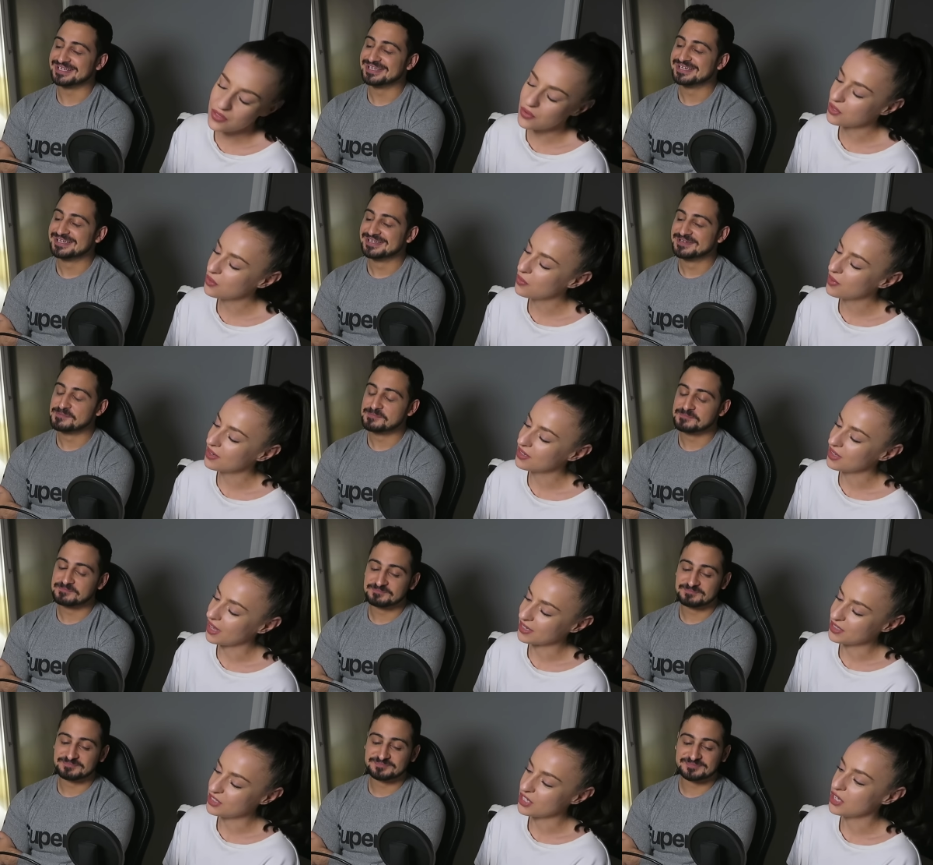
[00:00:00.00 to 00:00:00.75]
Speaker 1: I thought you were
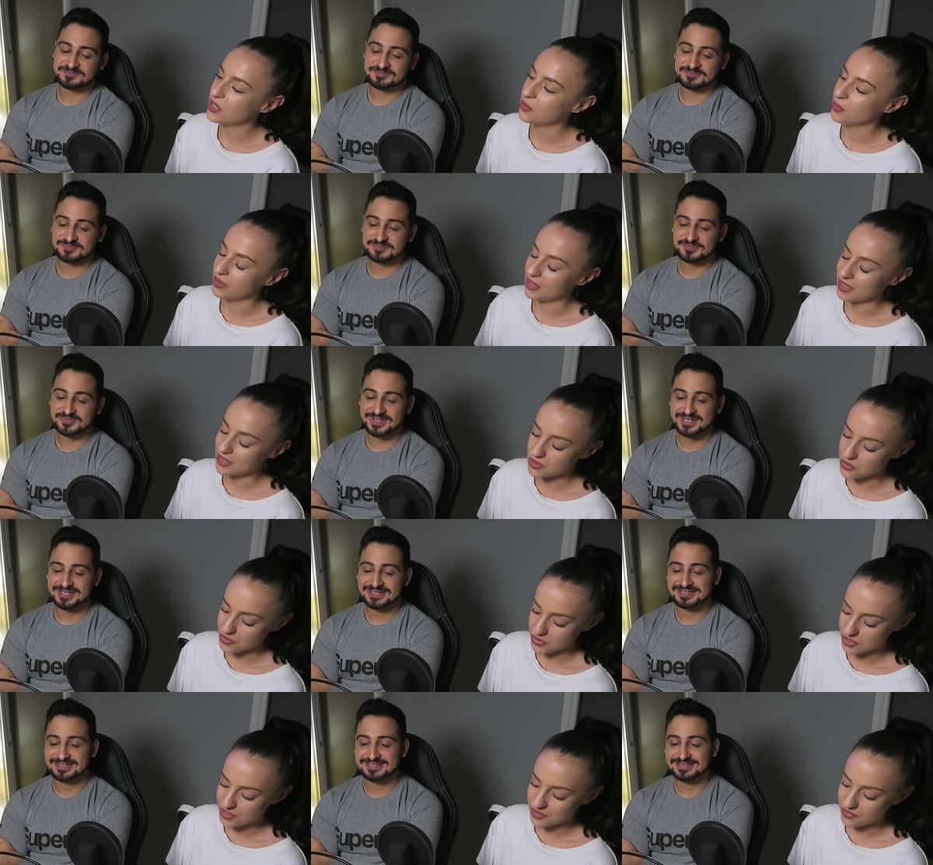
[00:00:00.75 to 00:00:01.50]
like genuinely
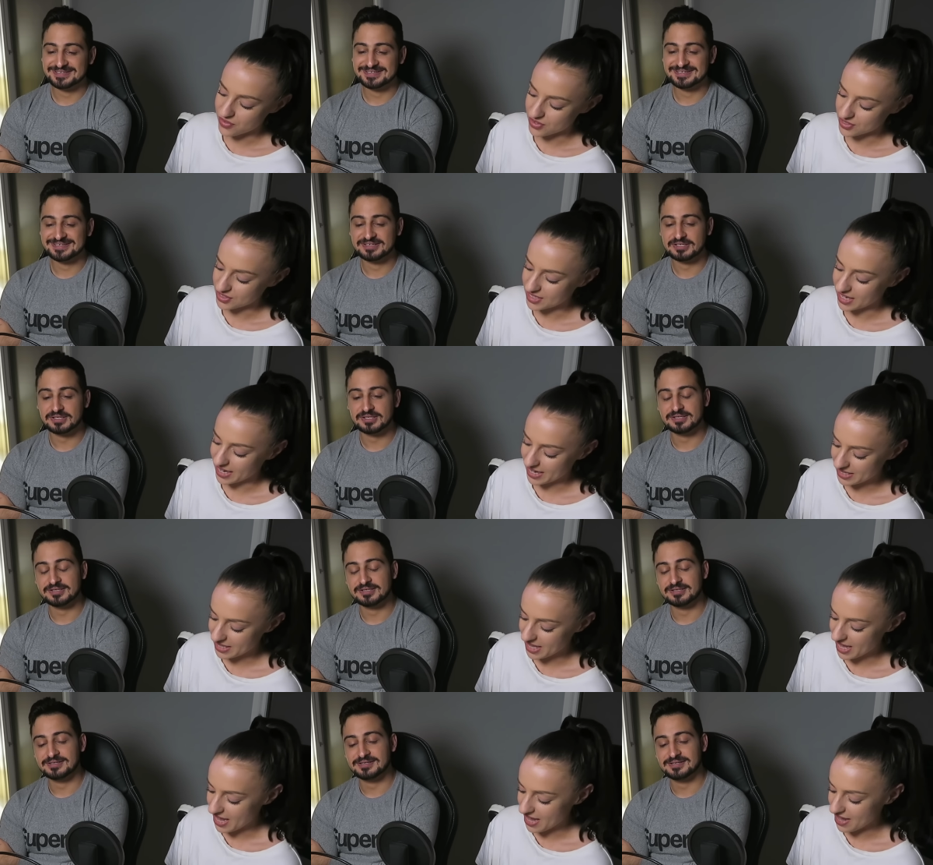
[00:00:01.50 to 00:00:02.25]
interested for a second
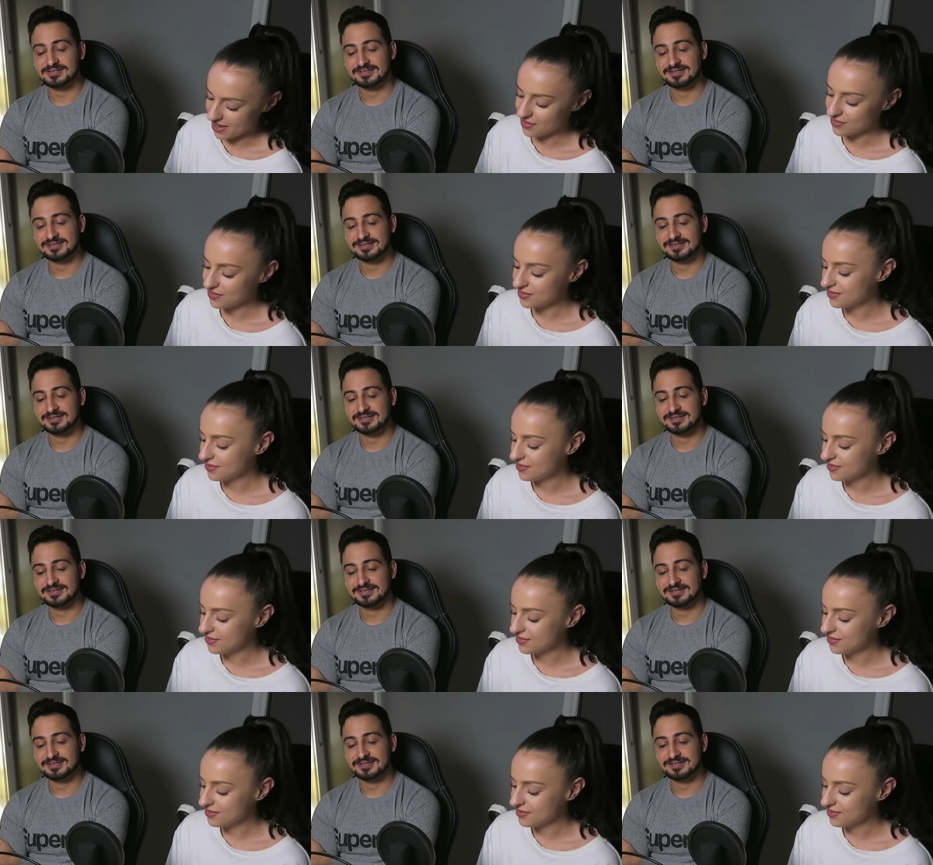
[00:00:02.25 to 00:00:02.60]
there.